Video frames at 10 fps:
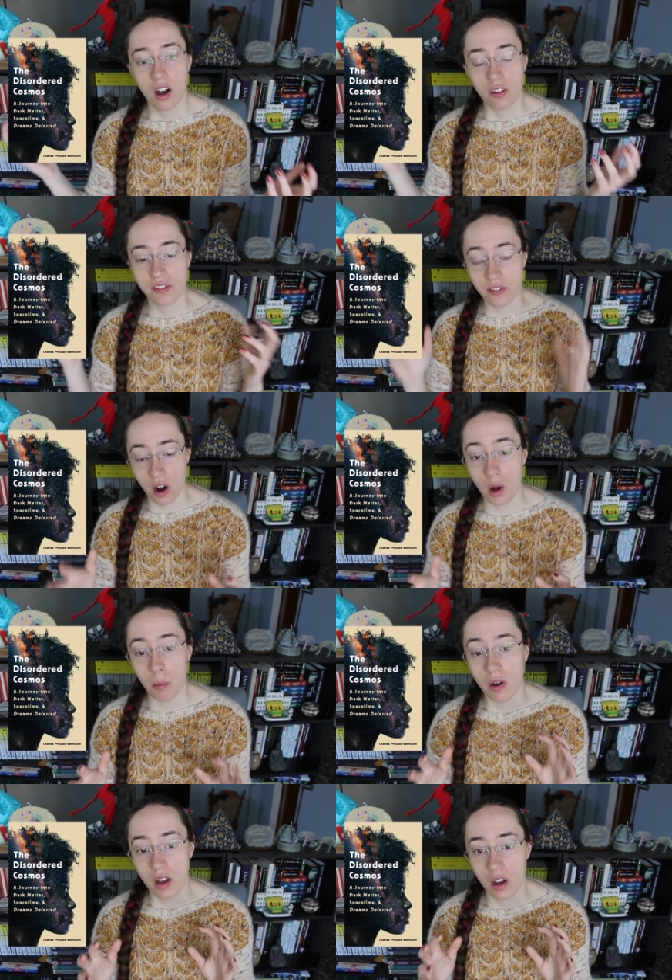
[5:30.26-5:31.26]

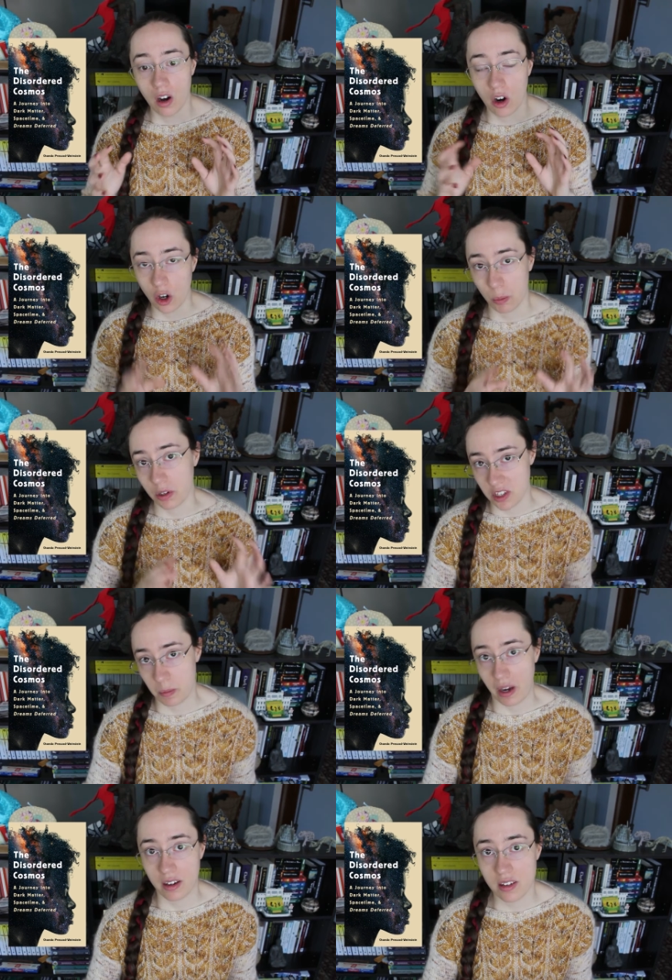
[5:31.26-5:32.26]
from her
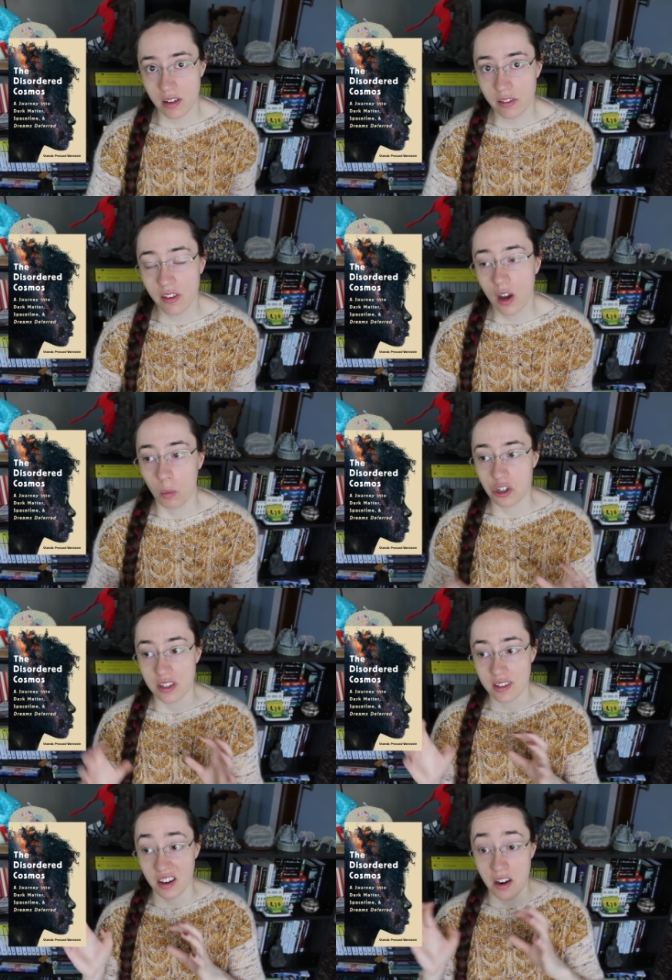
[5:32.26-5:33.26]
perspective, which
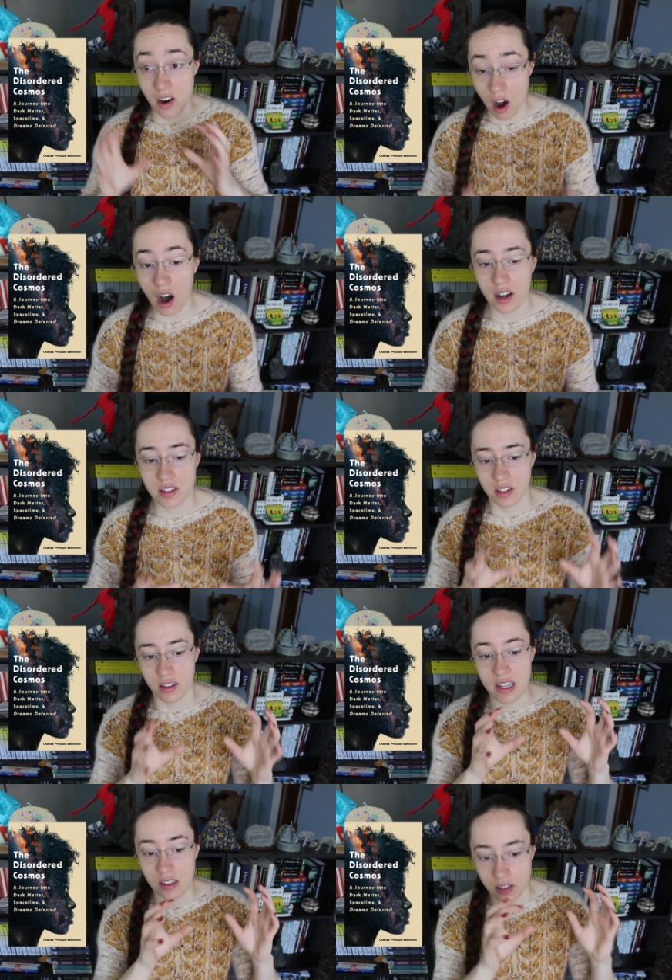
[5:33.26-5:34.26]
is not
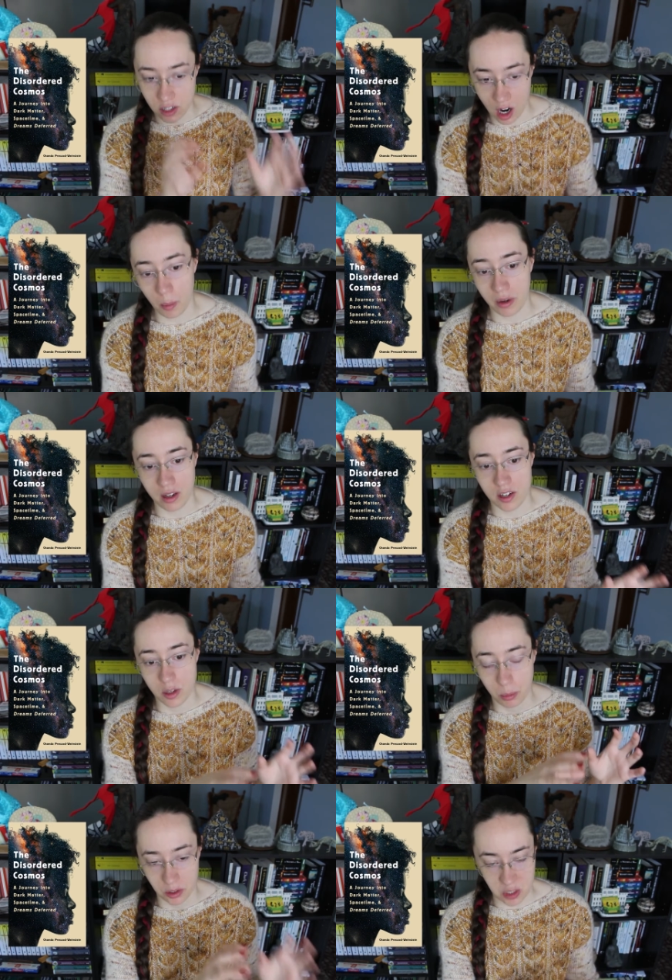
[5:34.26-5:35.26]
the
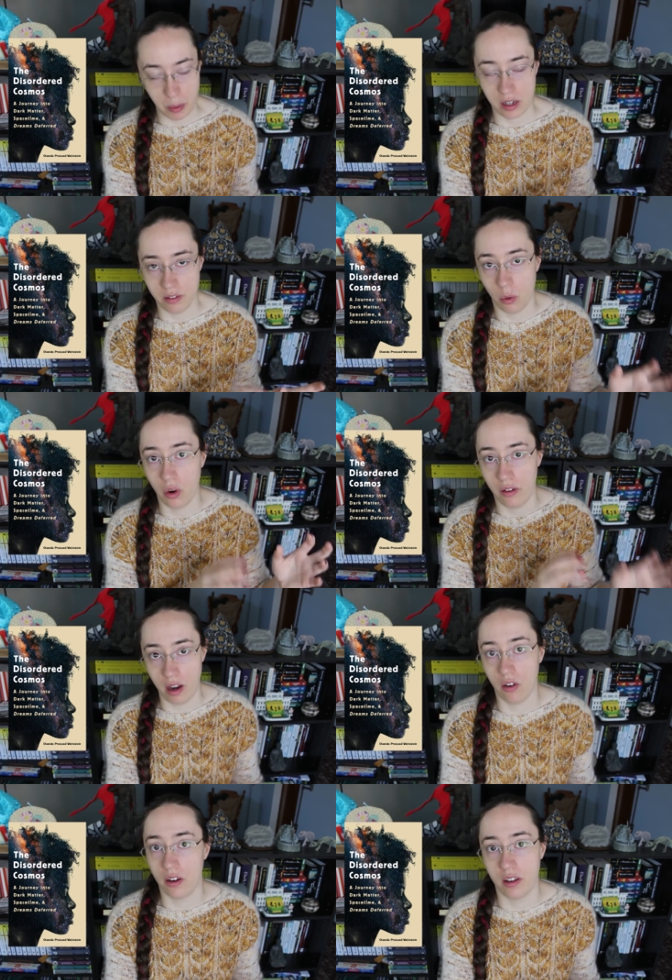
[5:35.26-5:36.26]
dominant perspective or
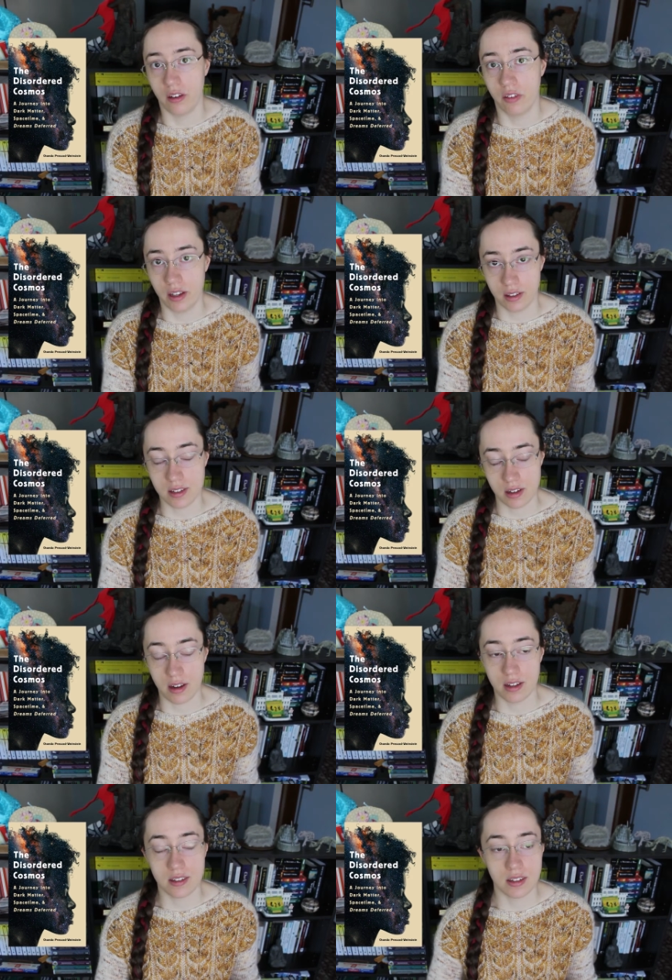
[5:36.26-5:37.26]
narrative in the
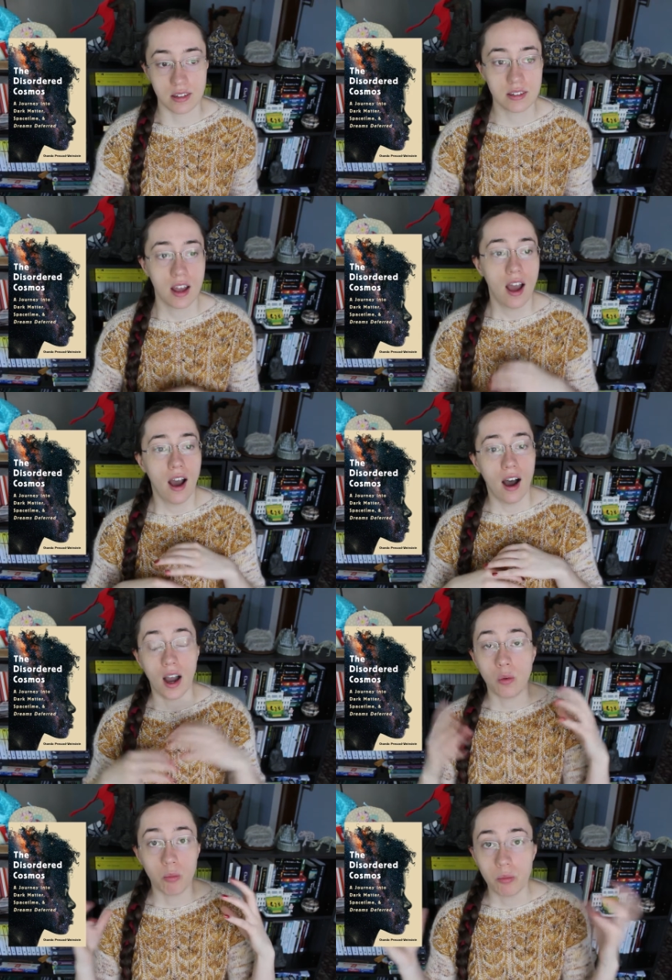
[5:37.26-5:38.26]
sciences.
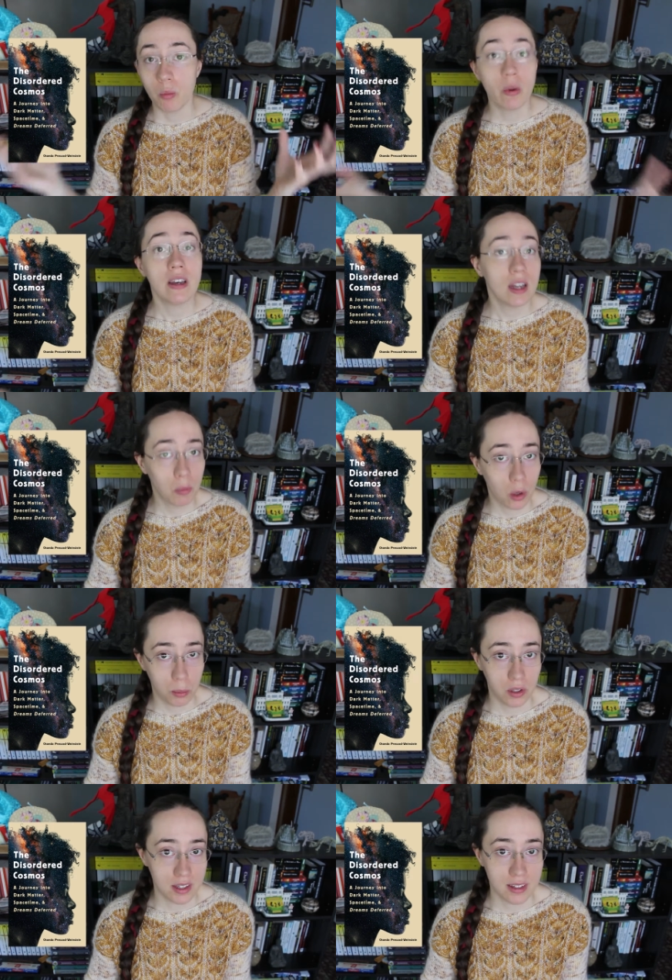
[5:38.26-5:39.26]
I, we need more
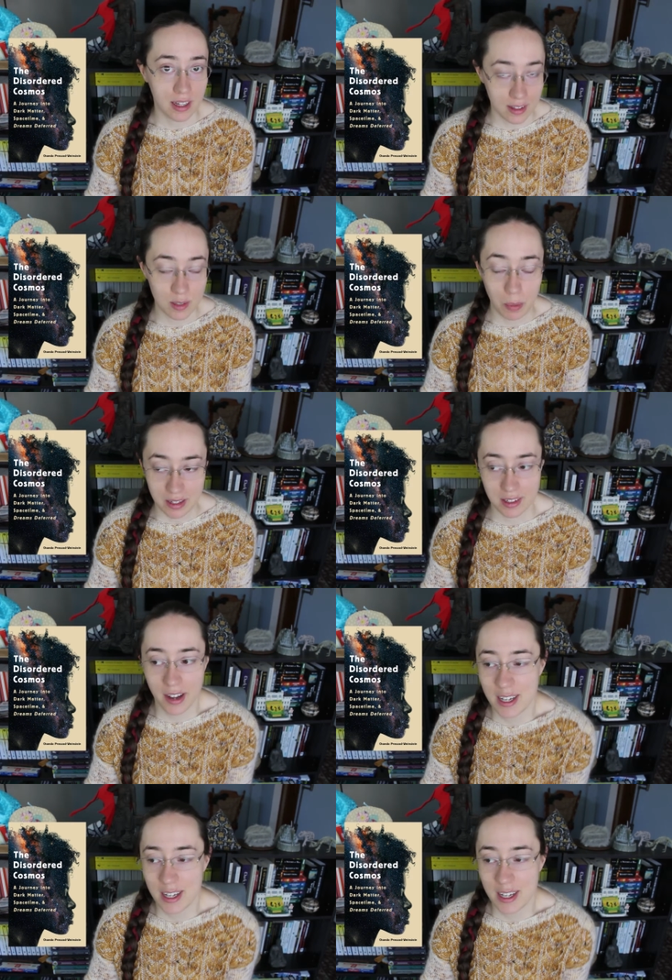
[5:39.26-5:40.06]
books like this, basically,